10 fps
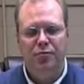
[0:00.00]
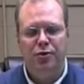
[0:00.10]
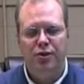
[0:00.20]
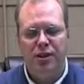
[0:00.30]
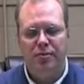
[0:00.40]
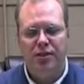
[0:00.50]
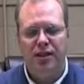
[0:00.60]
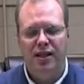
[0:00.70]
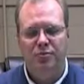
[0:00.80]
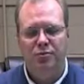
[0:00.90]
proclaiming the
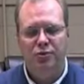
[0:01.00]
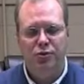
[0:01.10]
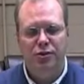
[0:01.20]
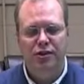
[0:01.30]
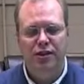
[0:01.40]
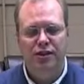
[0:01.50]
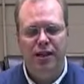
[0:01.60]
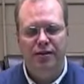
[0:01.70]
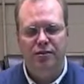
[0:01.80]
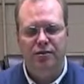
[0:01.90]
gospel to the
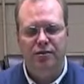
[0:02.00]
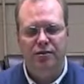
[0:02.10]
Gentiles,